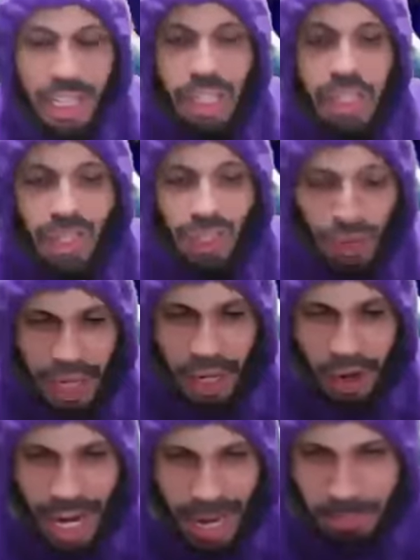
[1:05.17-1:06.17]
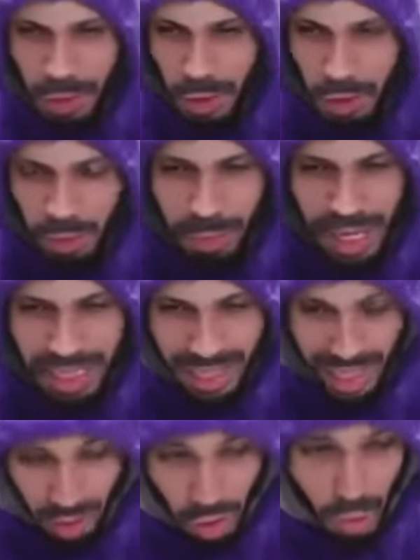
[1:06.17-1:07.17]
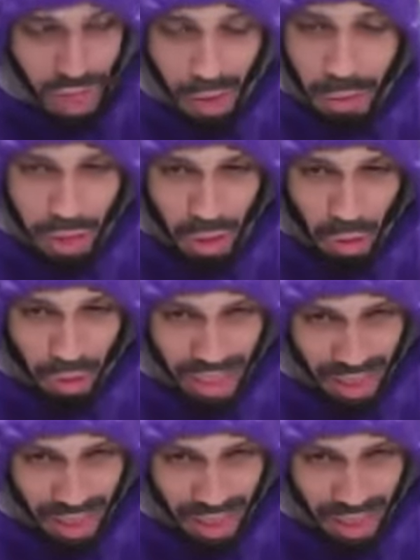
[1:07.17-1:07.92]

doing our absolute best. I don't know what I would do without